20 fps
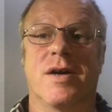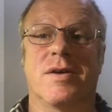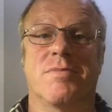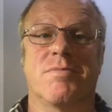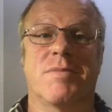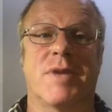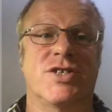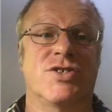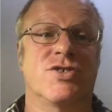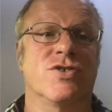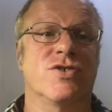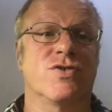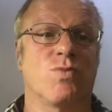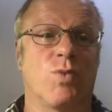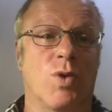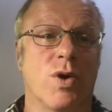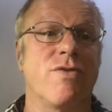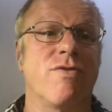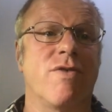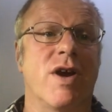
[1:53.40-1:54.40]
mentions
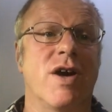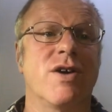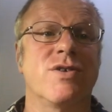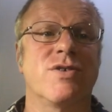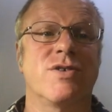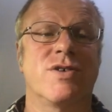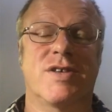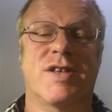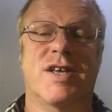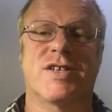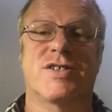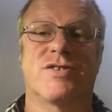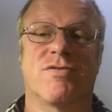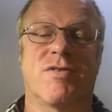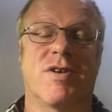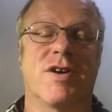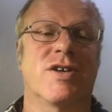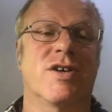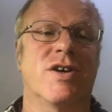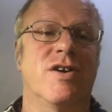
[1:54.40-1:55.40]
one road, that's the
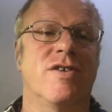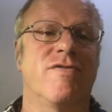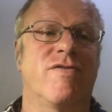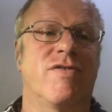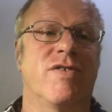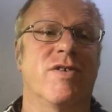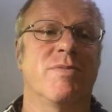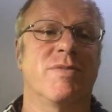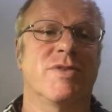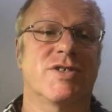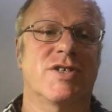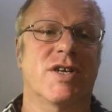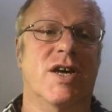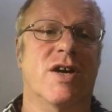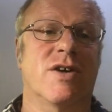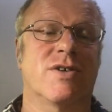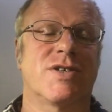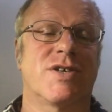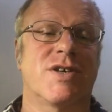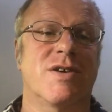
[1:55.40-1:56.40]
road going from
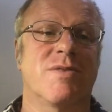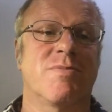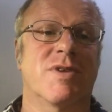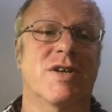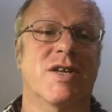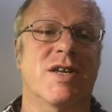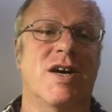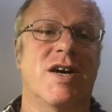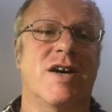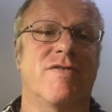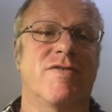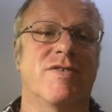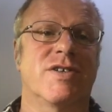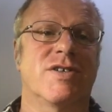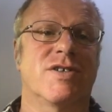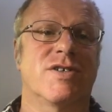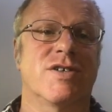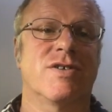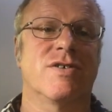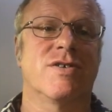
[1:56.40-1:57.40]
Sigontium, Carnarvon
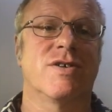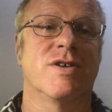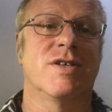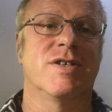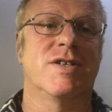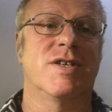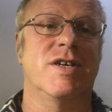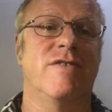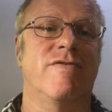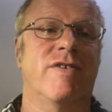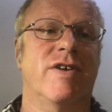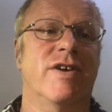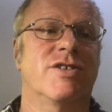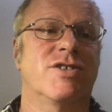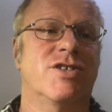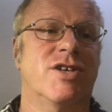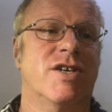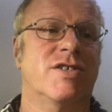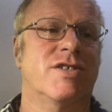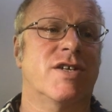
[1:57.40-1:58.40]
to Diva,
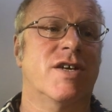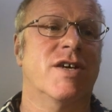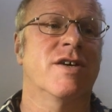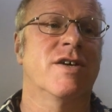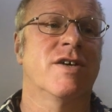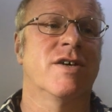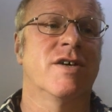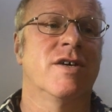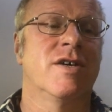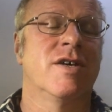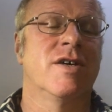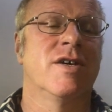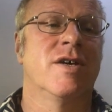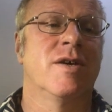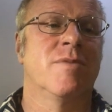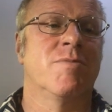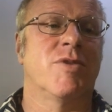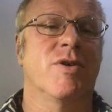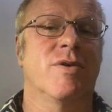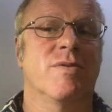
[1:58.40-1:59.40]
Chester.
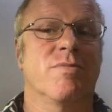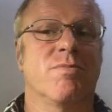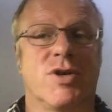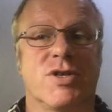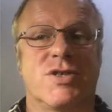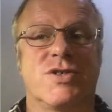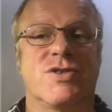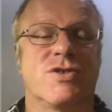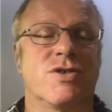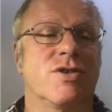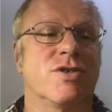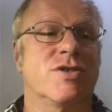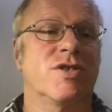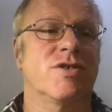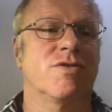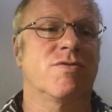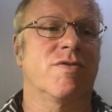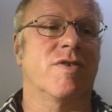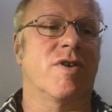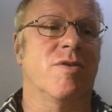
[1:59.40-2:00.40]
But modern
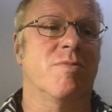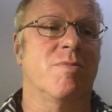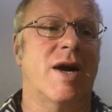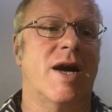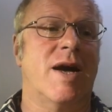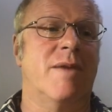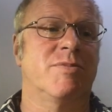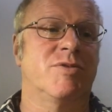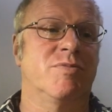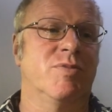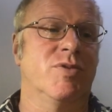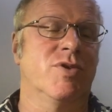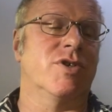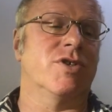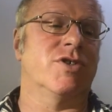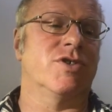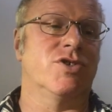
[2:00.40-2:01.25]
sources, we've got maps, books,